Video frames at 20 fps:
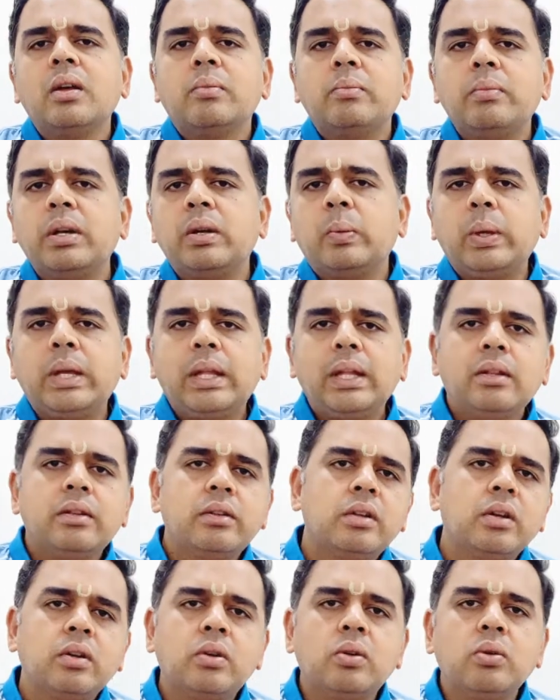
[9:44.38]

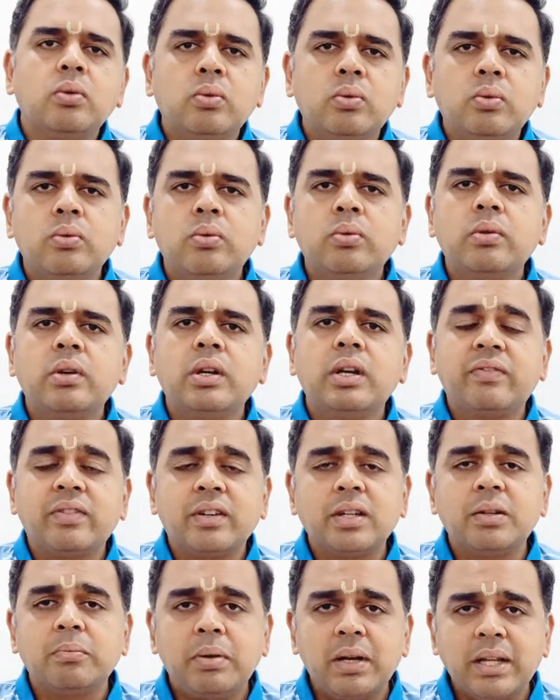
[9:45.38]
between two
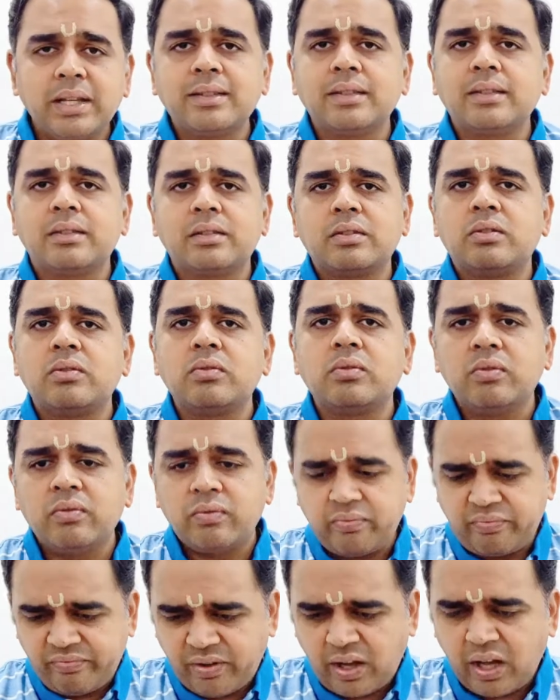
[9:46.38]
different places, two
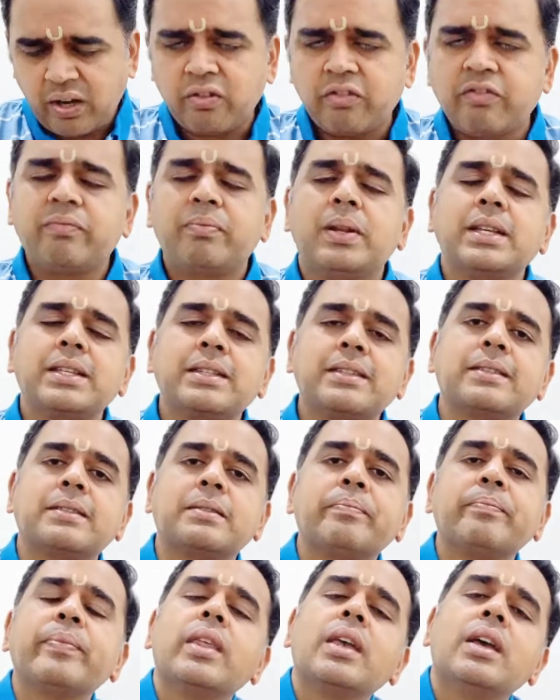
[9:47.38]
far off places.